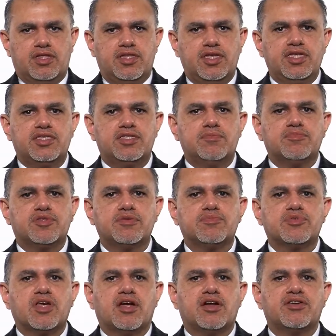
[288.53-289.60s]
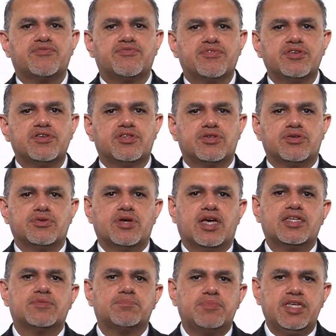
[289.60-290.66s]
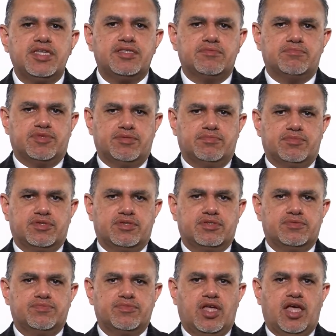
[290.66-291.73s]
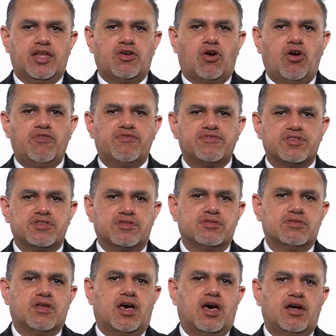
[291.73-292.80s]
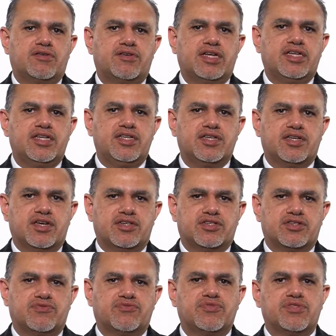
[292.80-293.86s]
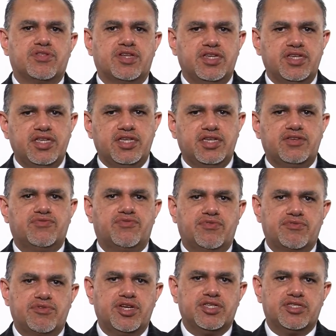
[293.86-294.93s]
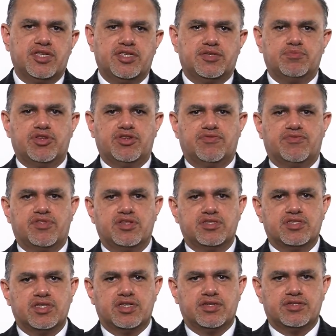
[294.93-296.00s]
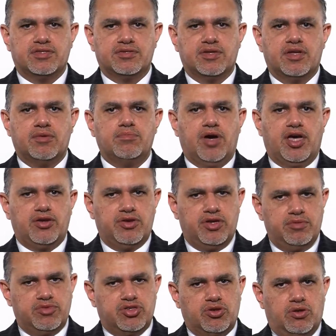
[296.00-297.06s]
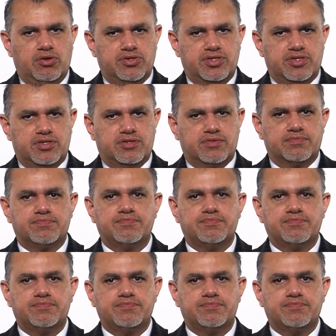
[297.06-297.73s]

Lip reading: These symptoms are referred to as B symptoms and often are an indication for the need for reassessment of the disease by your hematologist.